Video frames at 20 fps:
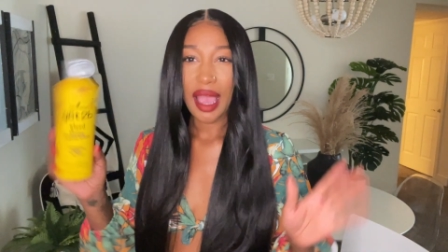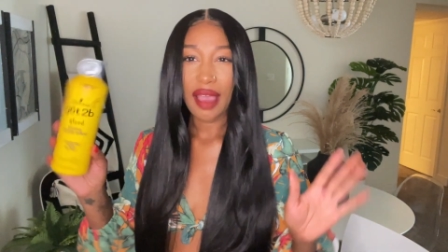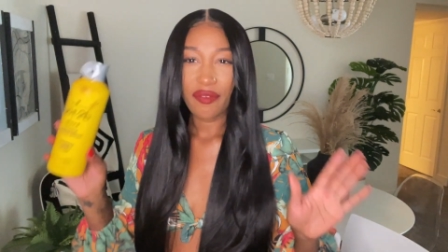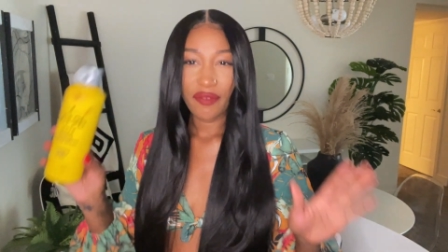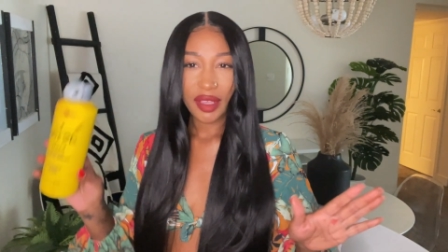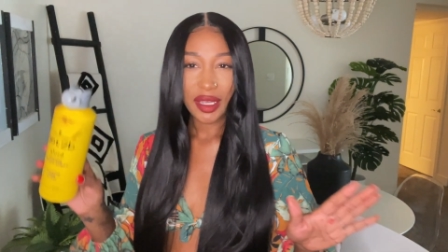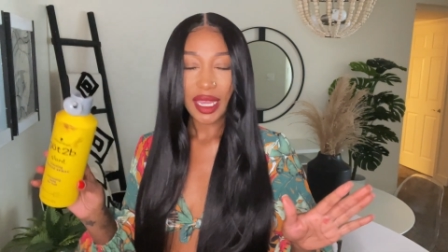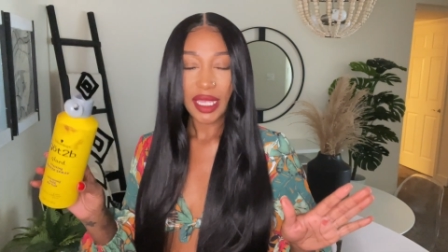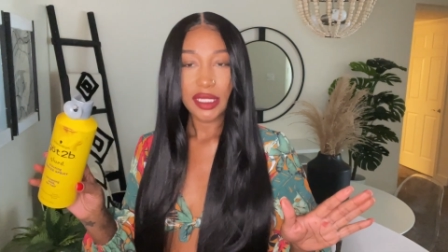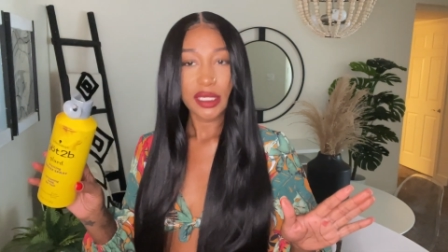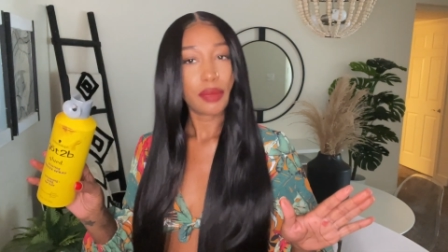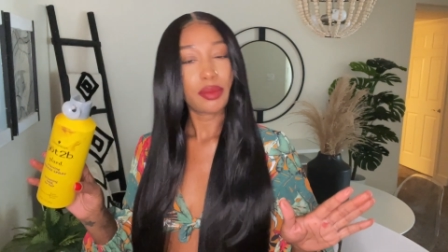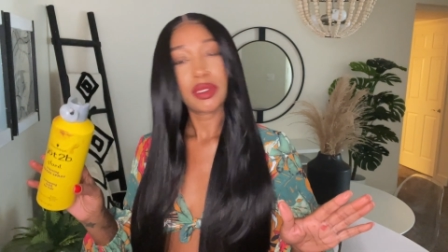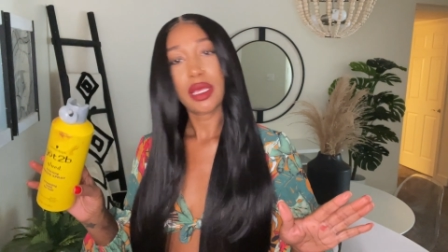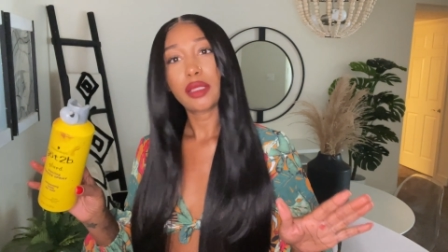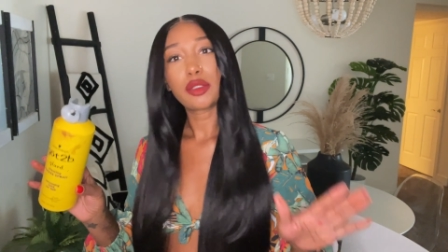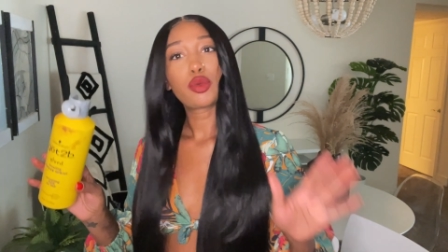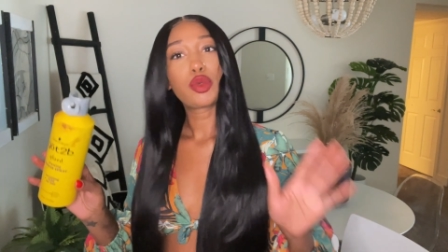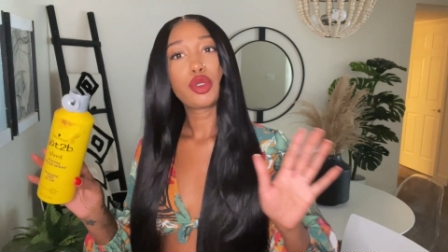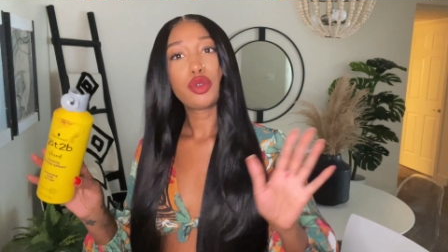I feel like
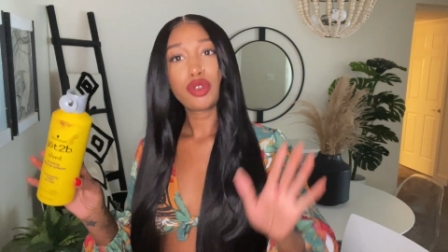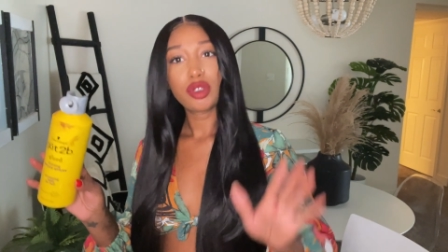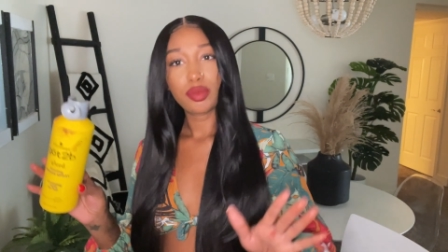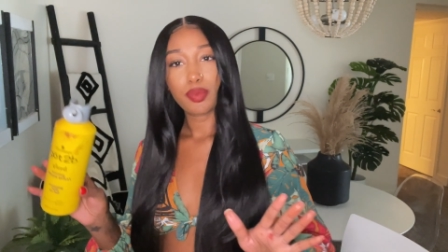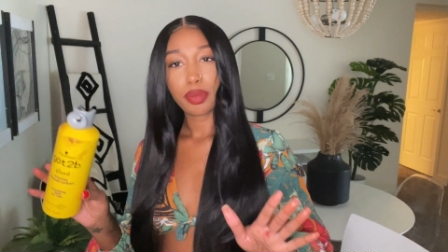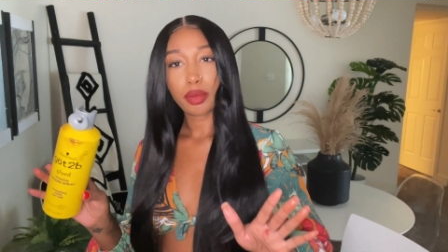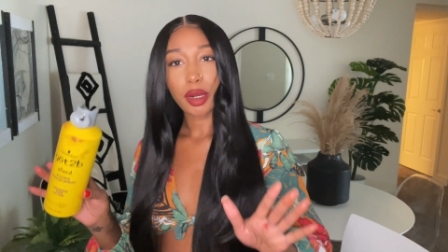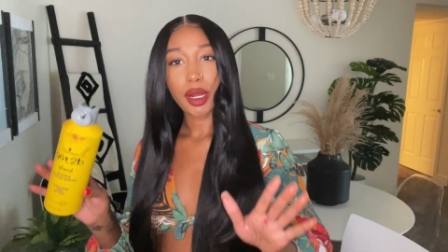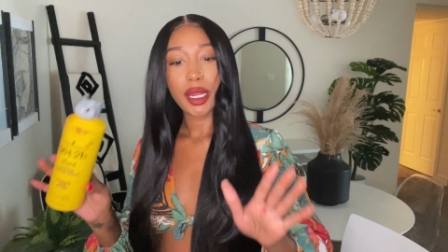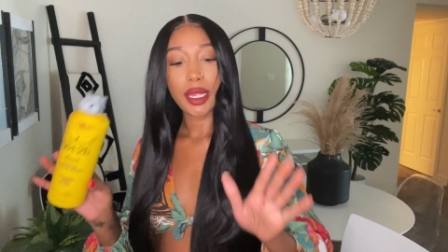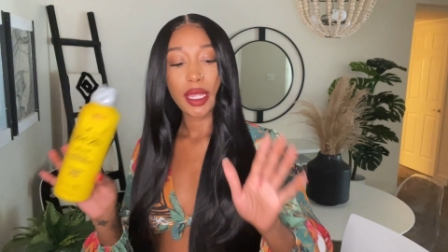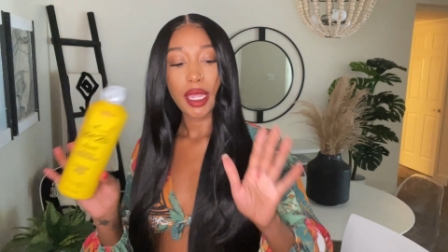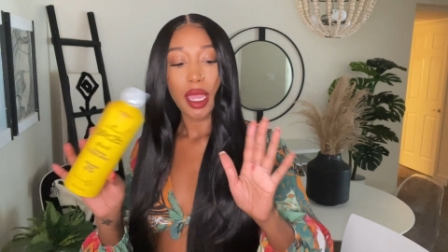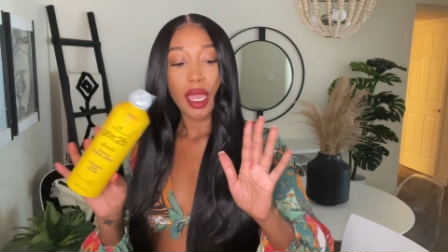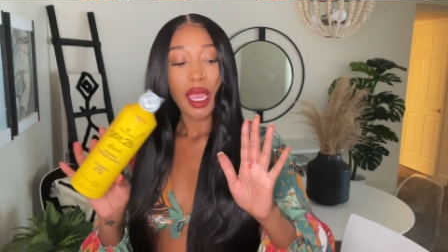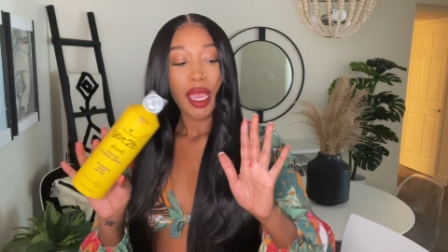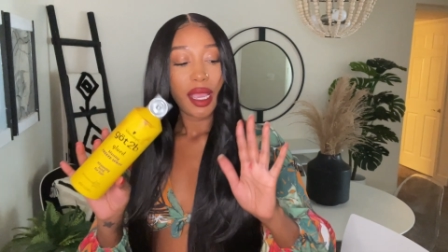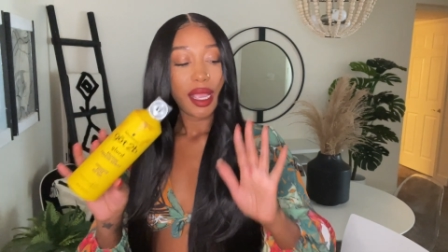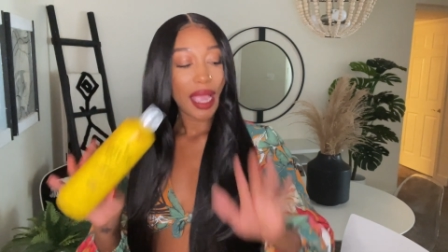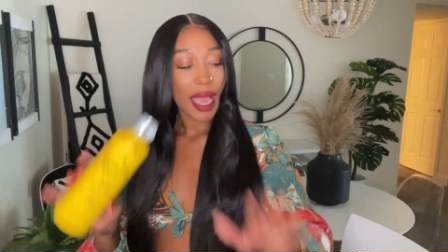sometimes when you spray
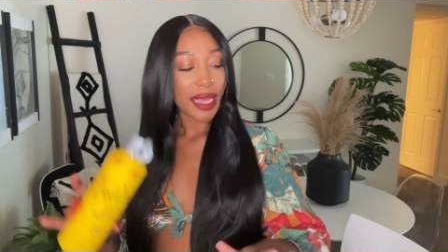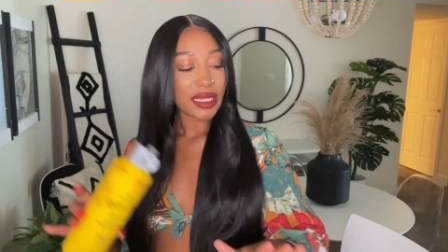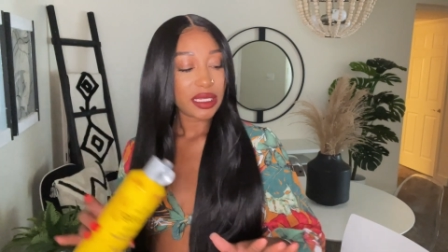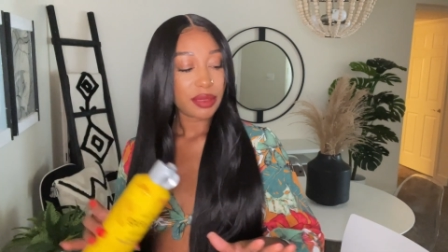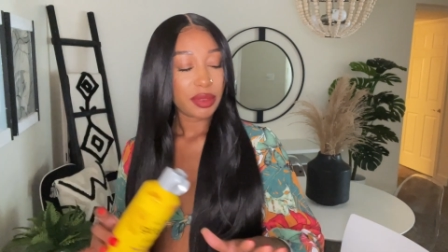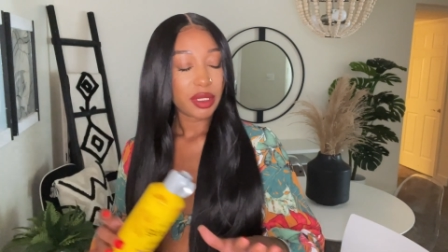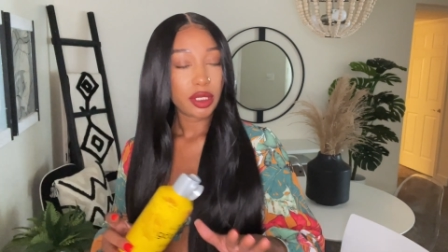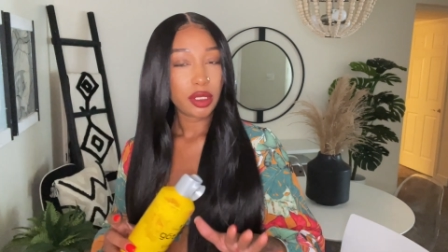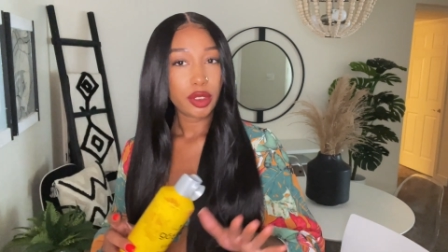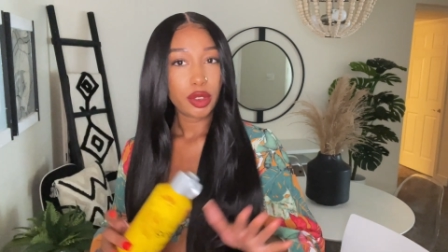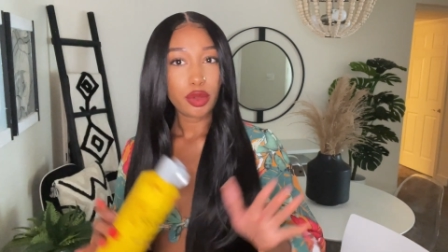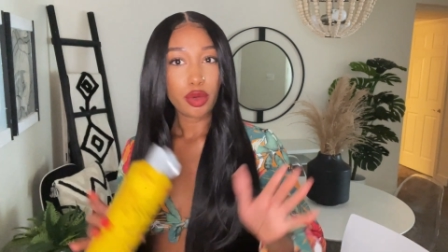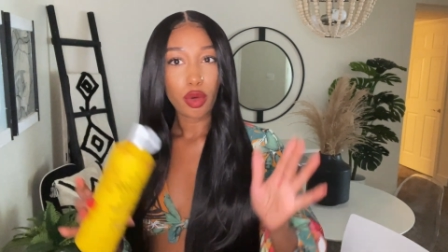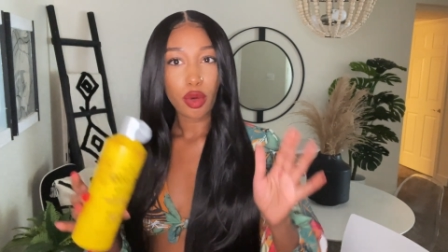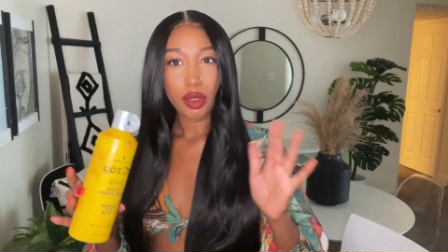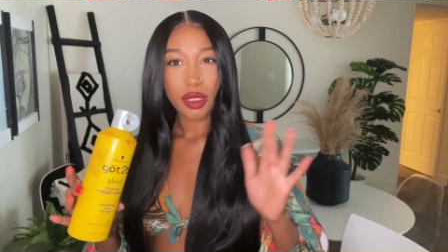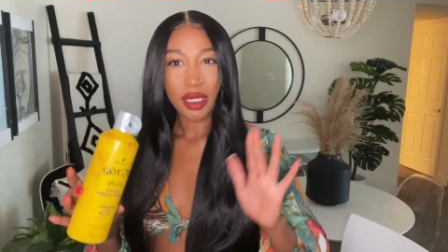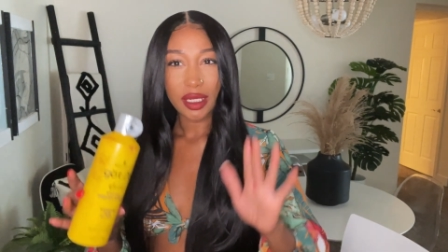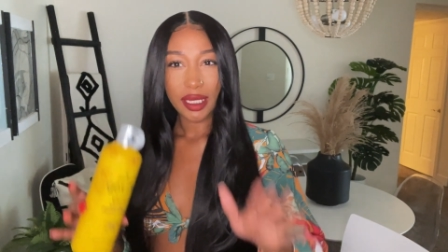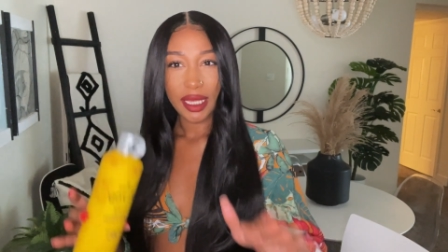Got2b glue
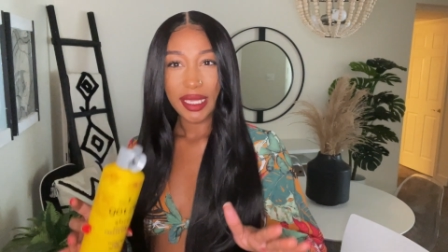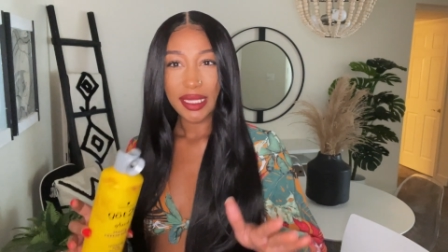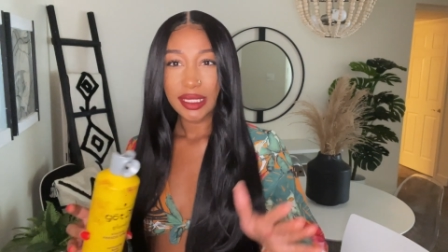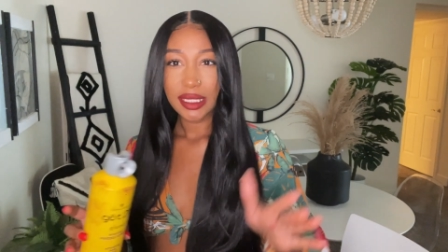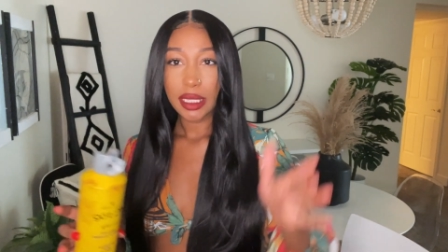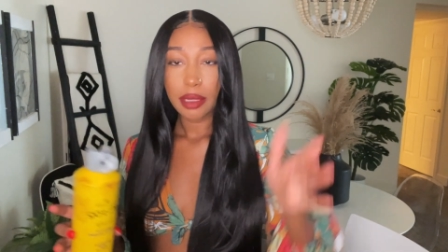on the lace,